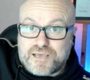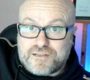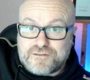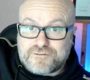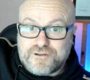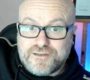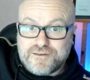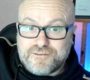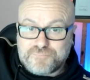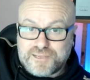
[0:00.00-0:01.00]
it, right?
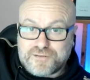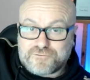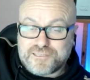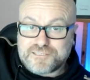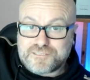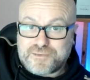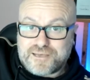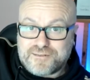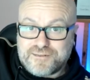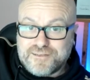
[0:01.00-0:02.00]
I'm being a realist about
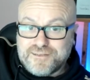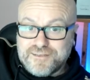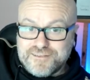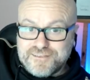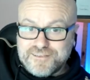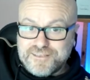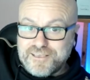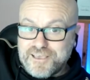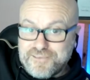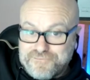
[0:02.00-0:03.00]
it.
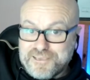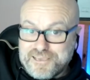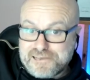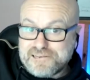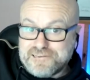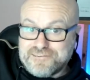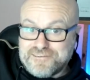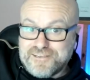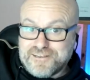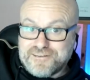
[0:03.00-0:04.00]
If you're going
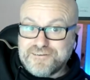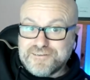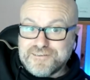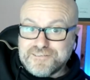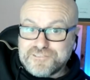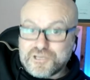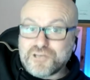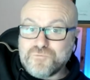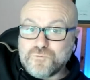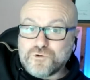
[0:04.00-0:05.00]
to,
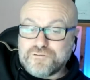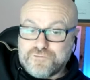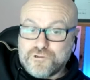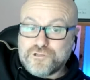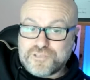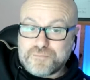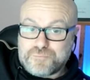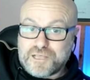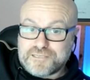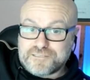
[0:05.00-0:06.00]
Stone Wood have hurt their
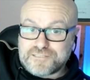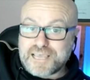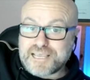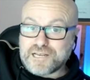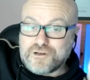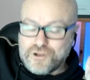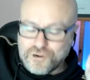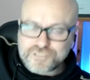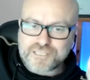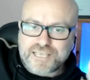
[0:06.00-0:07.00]
place. They can
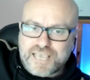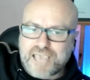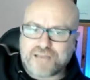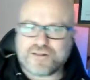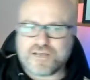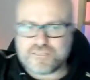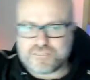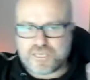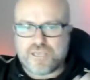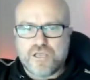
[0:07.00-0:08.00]
honestly hand on heart
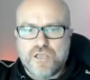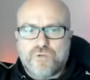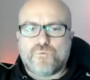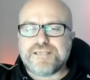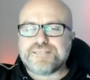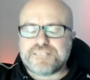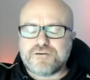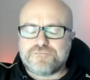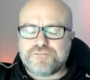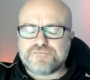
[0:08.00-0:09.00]
say, we sell
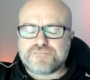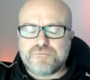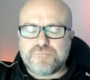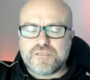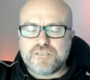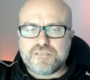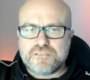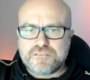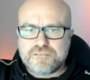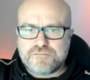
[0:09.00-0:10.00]
15
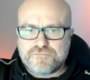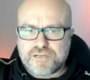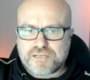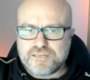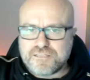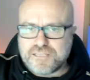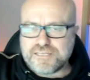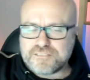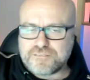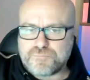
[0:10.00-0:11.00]
million fucking
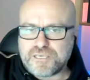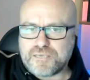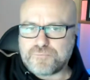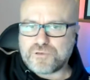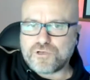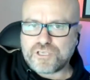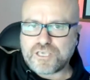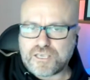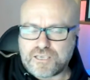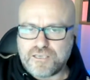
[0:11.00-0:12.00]
litres of beer per
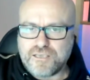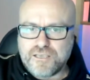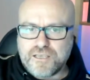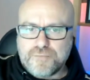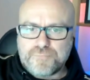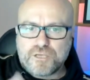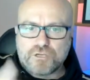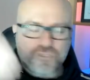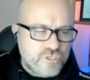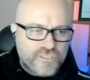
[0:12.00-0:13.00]
year
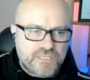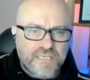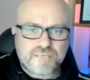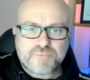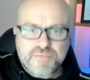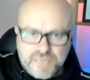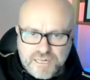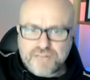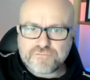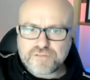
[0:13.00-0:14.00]
because you see them
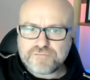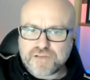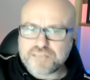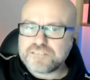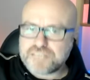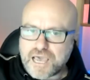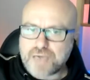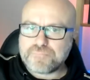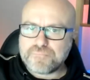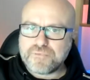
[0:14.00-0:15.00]
in every fucking tap
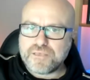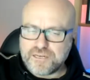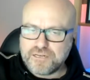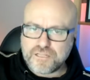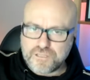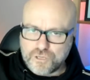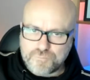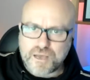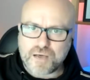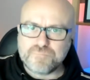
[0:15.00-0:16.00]
in a lot of
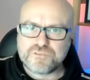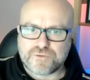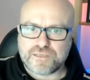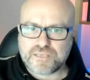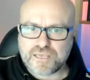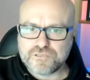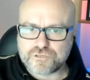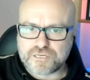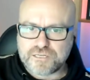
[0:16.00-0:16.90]
pubs around the country.